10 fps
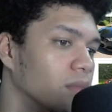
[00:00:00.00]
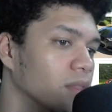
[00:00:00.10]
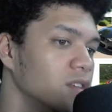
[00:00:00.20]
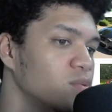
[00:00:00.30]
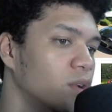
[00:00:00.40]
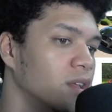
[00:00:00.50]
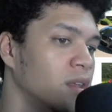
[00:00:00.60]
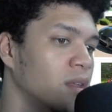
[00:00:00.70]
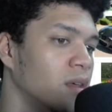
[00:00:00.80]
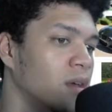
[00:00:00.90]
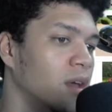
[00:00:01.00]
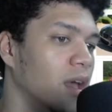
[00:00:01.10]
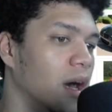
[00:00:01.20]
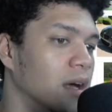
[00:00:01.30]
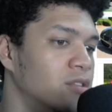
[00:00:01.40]
This one,
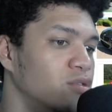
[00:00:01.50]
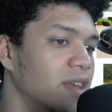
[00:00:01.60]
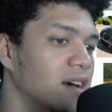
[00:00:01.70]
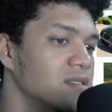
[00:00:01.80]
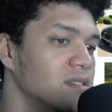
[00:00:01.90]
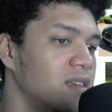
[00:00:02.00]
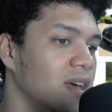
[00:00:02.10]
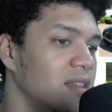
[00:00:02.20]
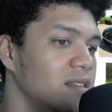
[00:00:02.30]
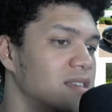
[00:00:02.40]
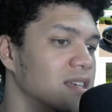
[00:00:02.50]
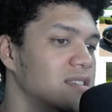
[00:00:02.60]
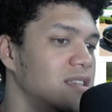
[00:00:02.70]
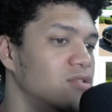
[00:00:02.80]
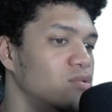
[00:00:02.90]
a 2010,
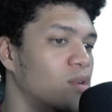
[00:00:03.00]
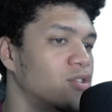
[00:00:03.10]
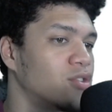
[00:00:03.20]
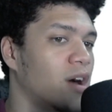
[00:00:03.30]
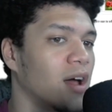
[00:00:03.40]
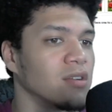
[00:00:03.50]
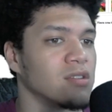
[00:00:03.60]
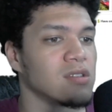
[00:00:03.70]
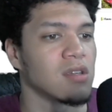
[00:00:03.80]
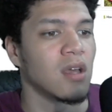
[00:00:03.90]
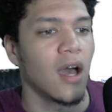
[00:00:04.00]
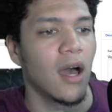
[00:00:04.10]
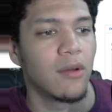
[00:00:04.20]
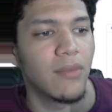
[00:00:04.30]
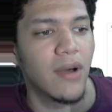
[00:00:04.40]
$6,200. How
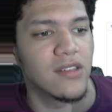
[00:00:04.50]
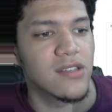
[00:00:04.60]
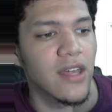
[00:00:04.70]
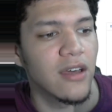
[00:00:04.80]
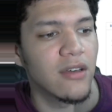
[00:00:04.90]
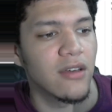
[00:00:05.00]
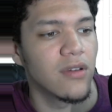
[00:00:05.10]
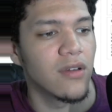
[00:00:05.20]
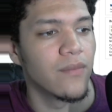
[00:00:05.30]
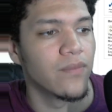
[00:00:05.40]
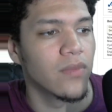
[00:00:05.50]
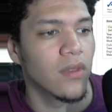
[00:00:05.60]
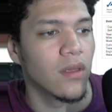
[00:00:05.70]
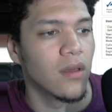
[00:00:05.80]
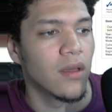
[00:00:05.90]
many miles does it have?
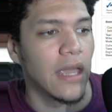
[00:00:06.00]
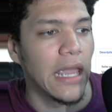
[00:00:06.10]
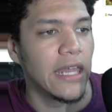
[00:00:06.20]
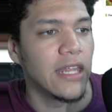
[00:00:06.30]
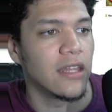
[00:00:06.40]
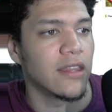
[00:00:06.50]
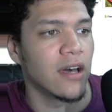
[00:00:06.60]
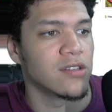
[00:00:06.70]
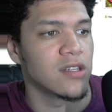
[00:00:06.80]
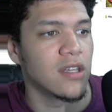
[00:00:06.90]
88,000.